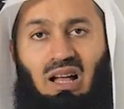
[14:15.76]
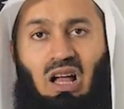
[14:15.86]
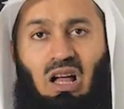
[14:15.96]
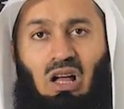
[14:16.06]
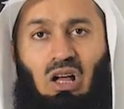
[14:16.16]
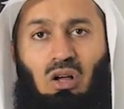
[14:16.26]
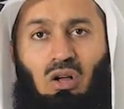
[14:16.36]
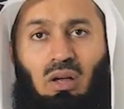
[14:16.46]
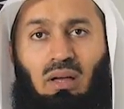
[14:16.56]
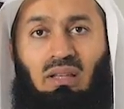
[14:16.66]
uh,
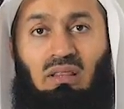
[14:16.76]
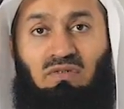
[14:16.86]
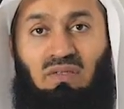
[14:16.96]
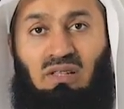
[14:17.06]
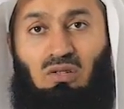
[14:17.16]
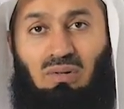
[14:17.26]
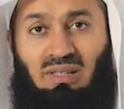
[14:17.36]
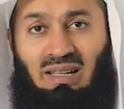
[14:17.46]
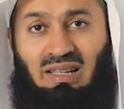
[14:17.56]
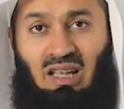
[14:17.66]
in the first or
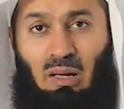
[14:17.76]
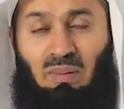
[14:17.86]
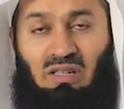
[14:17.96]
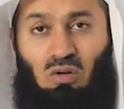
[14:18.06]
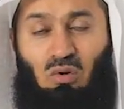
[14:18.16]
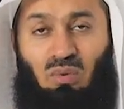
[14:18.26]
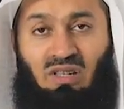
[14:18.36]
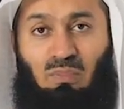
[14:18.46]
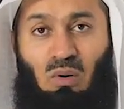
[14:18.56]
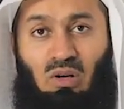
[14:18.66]
second episode, we
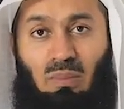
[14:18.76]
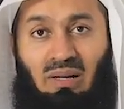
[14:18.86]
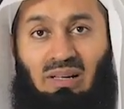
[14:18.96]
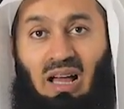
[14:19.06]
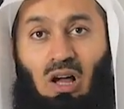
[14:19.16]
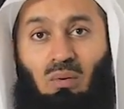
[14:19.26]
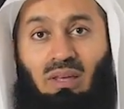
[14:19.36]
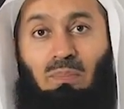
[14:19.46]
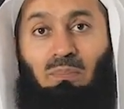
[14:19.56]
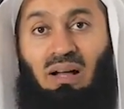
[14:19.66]
spoke about how
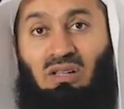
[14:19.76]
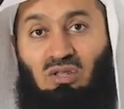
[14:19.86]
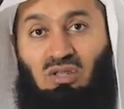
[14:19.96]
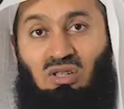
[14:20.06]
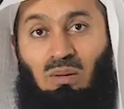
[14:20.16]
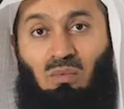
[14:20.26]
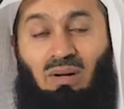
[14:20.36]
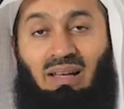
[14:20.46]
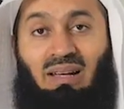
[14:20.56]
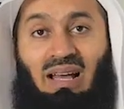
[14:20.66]
he punched
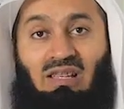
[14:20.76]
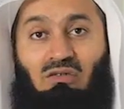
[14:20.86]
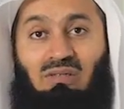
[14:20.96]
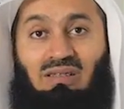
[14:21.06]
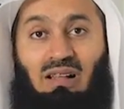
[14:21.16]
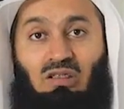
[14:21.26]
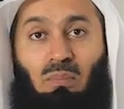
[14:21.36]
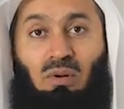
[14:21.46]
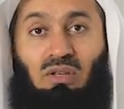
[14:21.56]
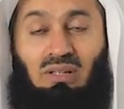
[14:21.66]
someone, and as a result, the
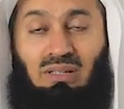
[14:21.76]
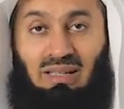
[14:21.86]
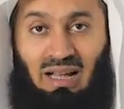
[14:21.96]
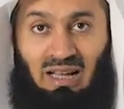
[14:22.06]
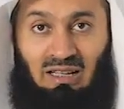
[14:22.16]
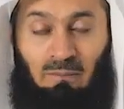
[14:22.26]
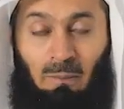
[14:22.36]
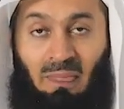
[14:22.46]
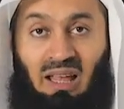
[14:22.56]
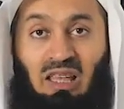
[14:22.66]
person died.
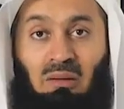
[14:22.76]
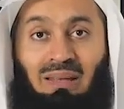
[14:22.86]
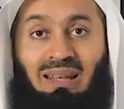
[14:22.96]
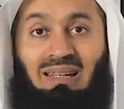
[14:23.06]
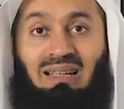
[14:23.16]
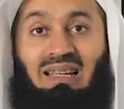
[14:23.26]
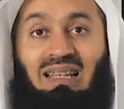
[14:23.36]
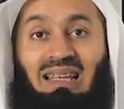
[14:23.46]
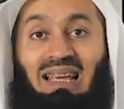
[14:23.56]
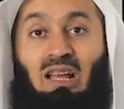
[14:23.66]

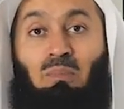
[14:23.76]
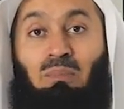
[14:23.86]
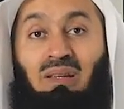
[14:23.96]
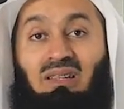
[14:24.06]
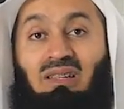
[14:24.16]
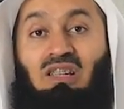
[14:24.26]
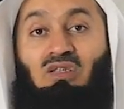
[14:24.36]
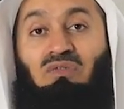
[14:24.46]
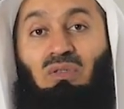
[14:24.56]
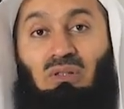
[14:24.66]
Immediately, he admitted
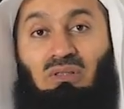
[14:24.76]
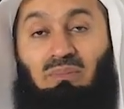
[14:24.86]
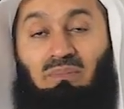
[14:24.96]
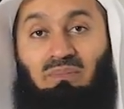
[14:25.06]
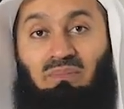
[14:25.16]
his fault.